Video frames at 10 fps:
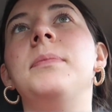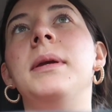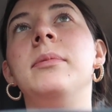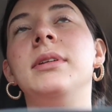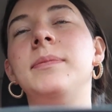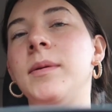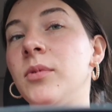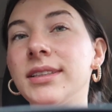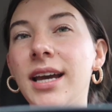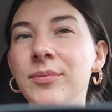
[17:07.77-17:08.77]
be able to spend
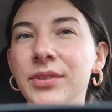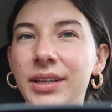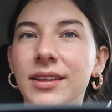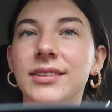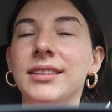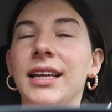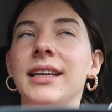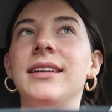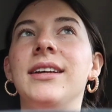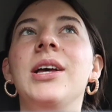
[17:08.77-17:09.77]
more time together,
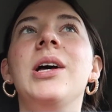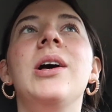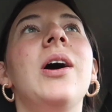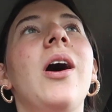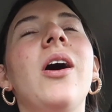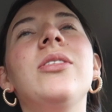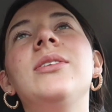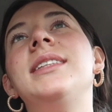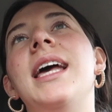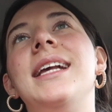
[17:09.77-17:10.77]
like all
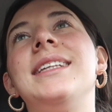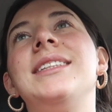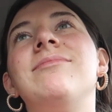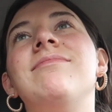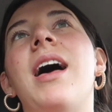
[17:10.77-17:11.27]
those things.